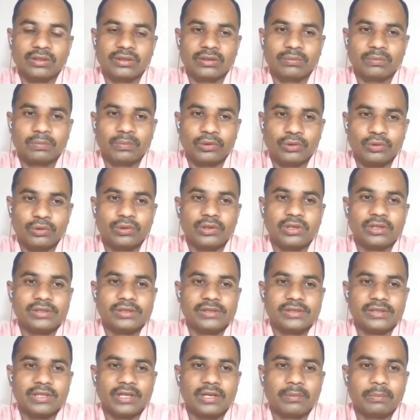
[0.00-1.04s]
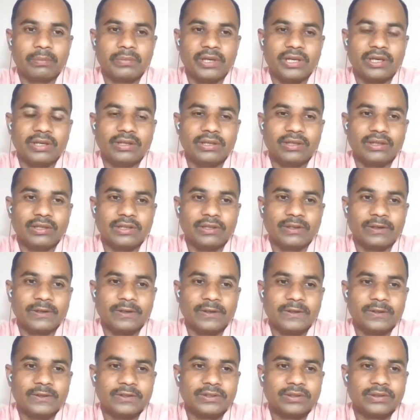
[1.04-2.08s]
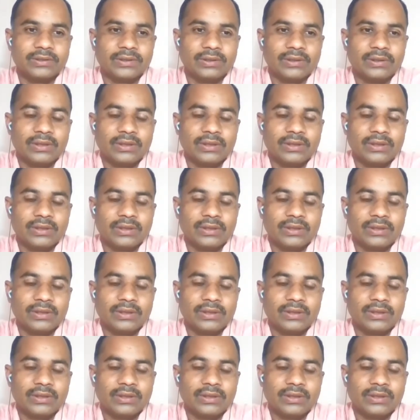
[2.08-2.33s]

plurals are made in English.